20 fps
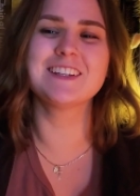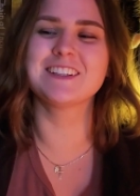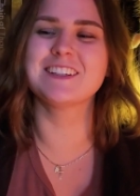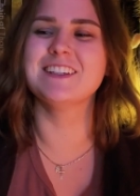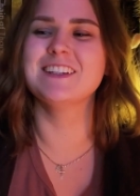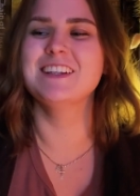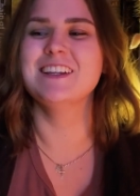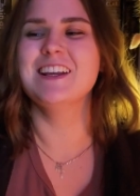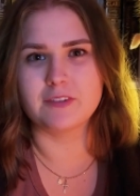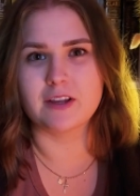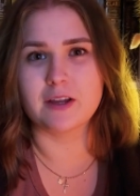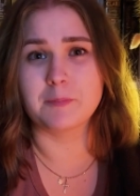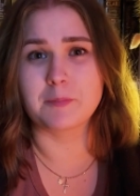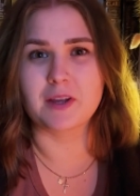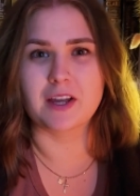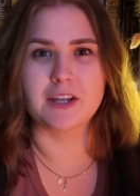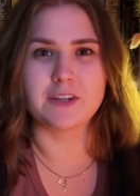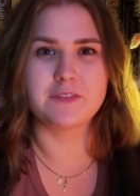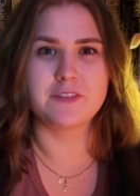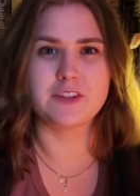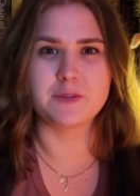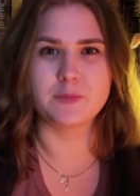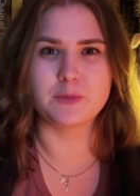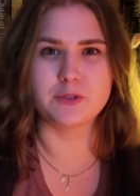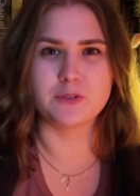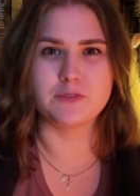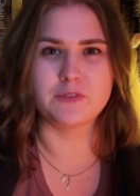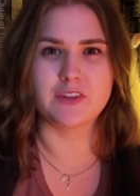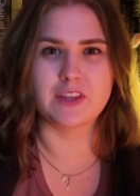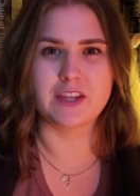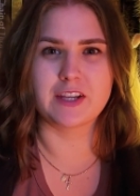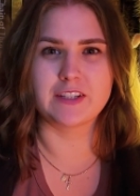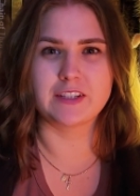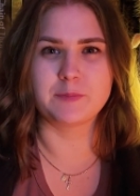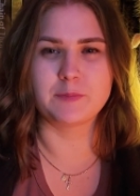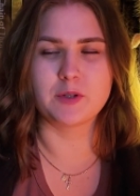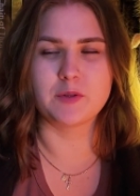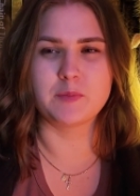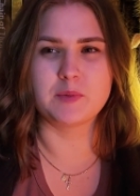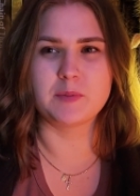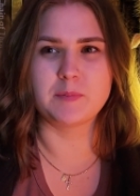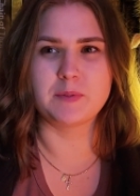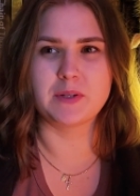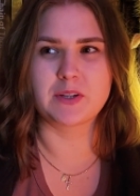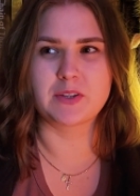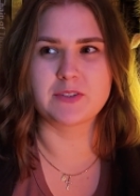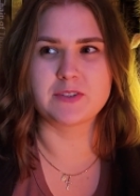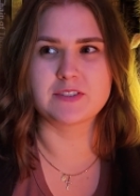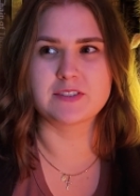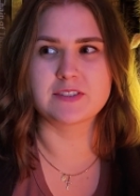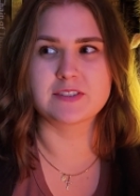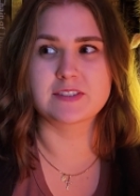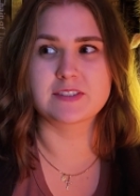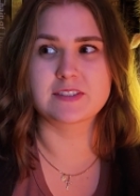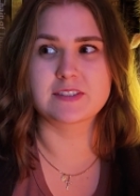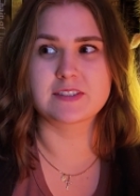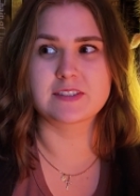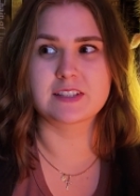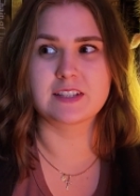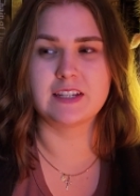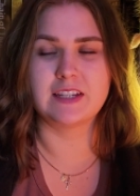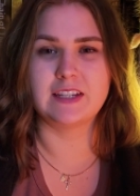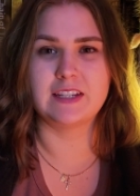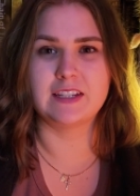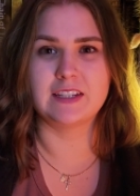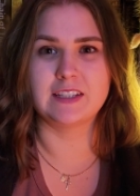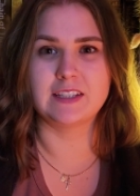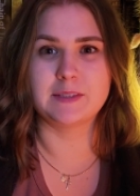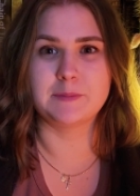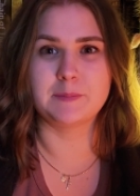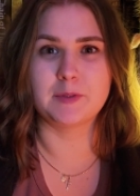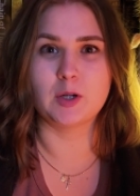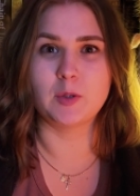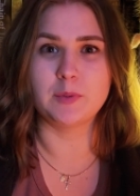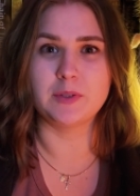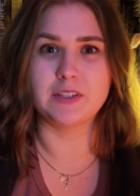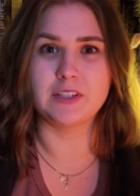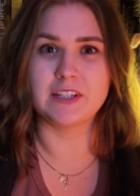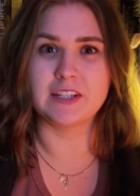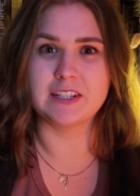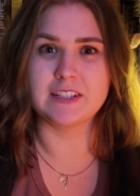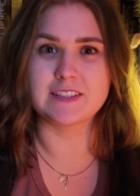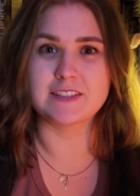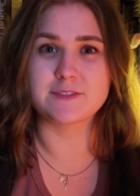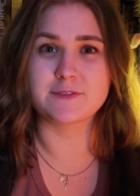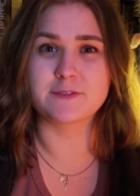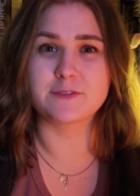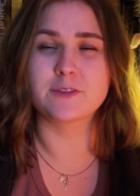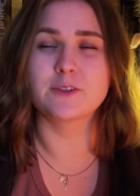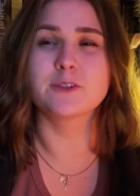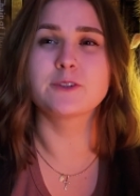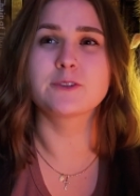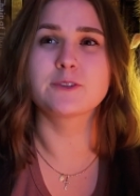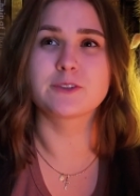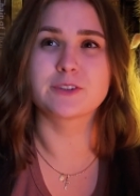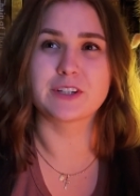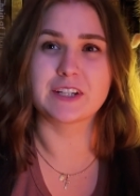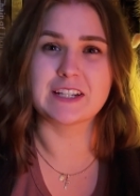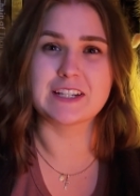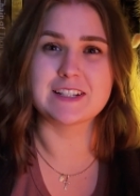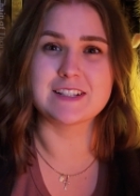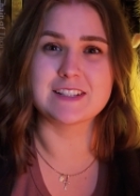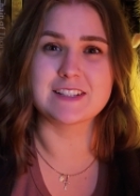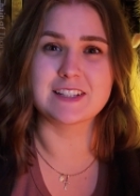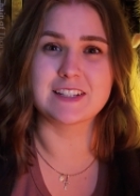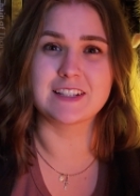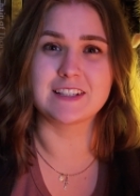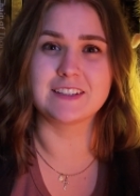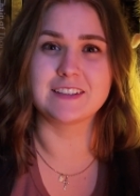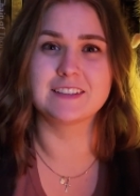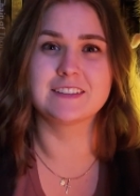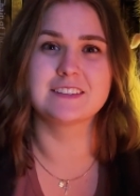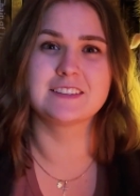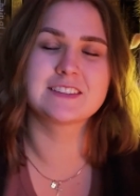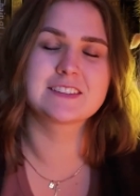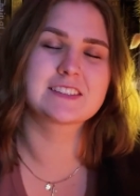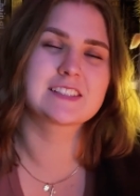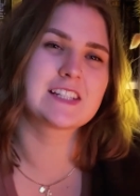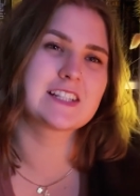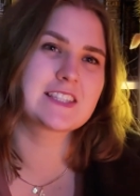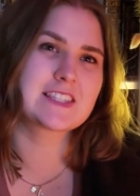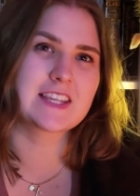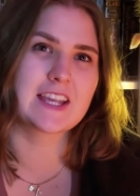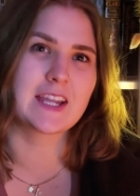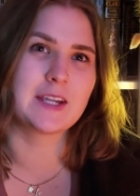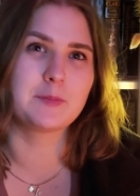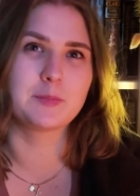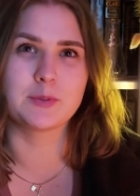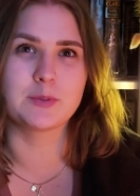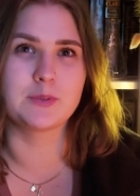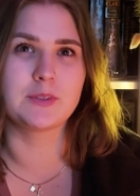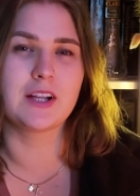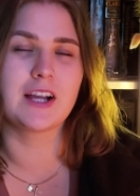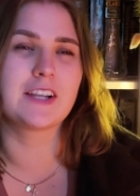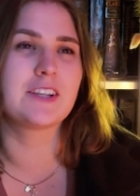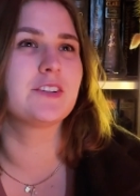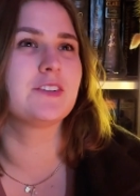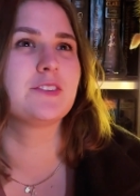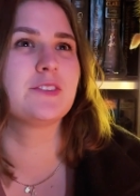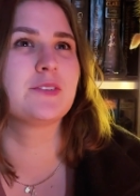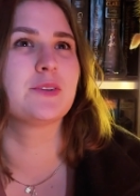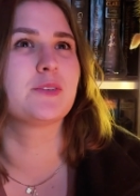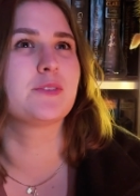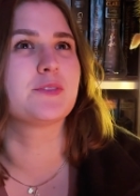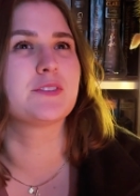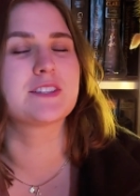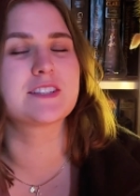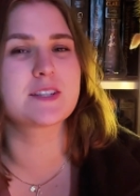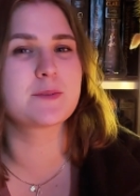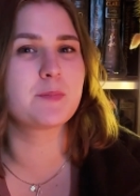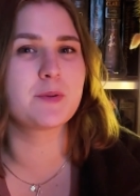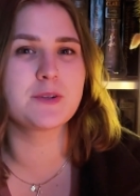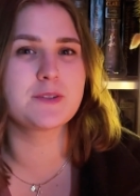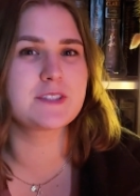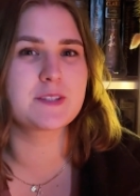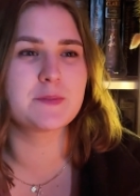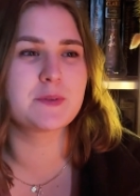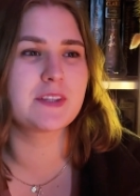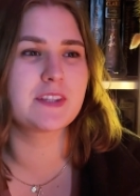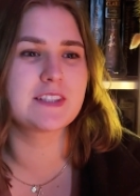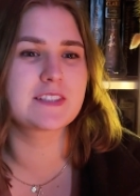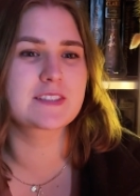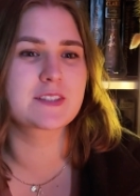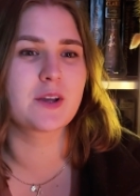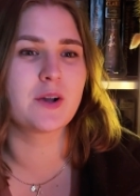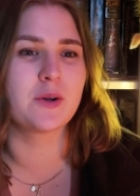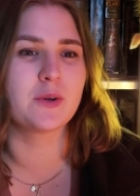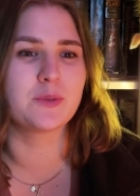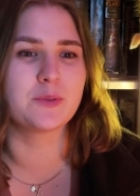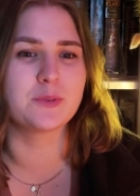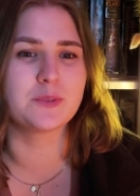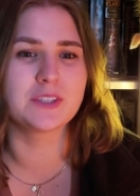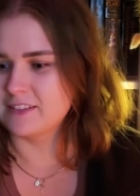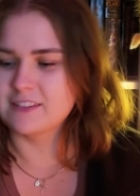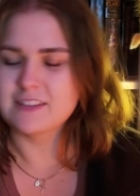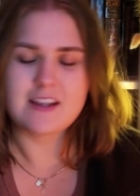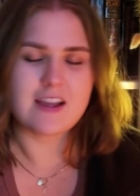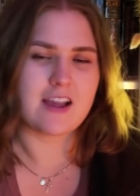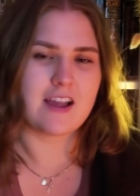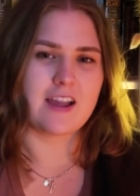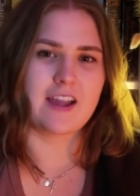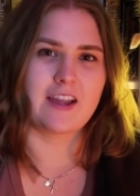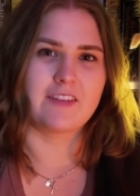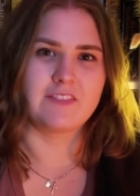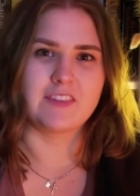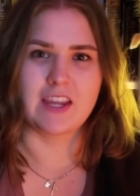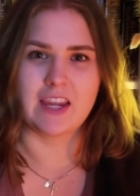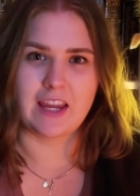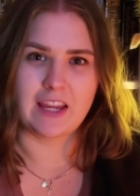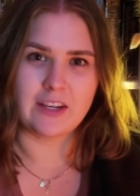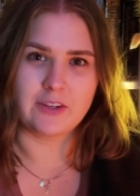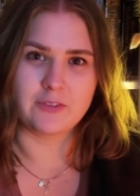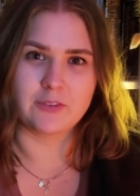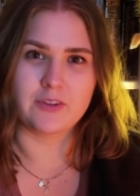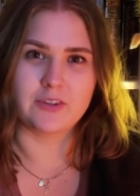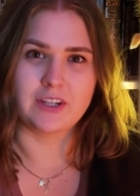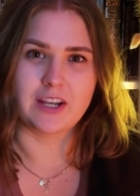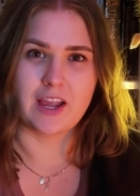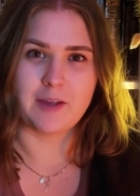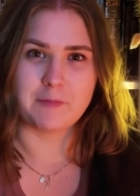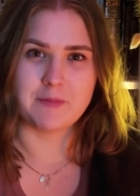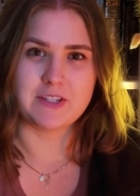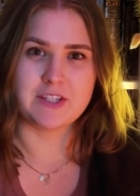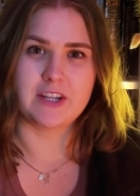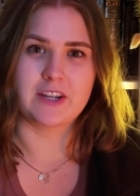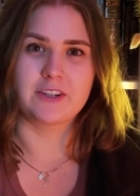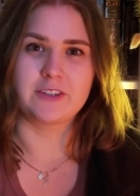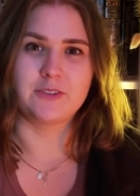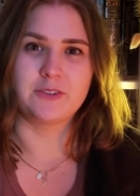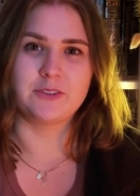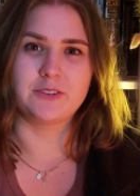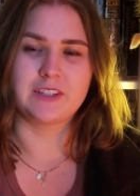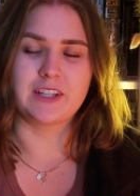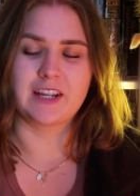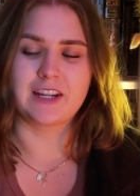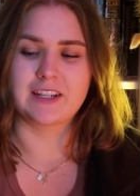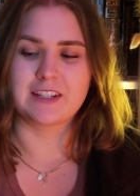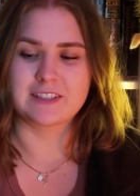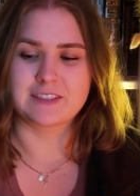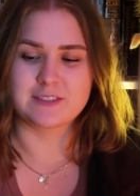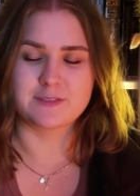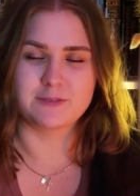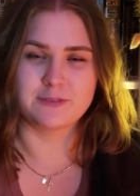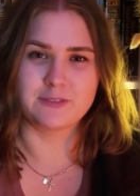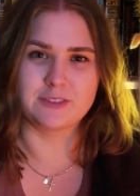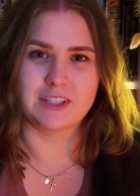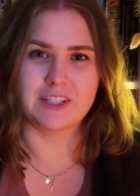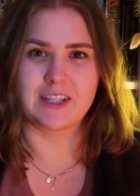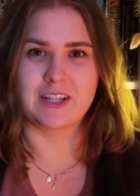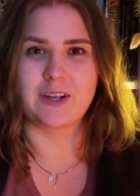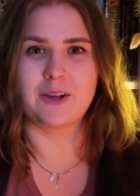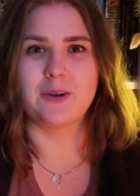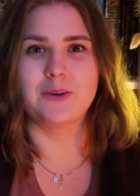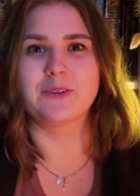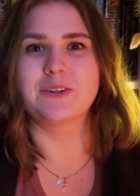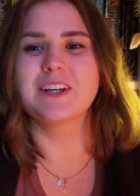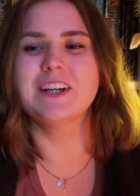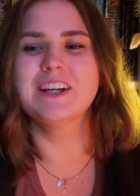I'm kind of in the mood for that at the moment because here in Melbourne. It's freezing. It's April. I don't know if it's supposed to be this cold. I have the heater on. I have my jacket on. It's really cold.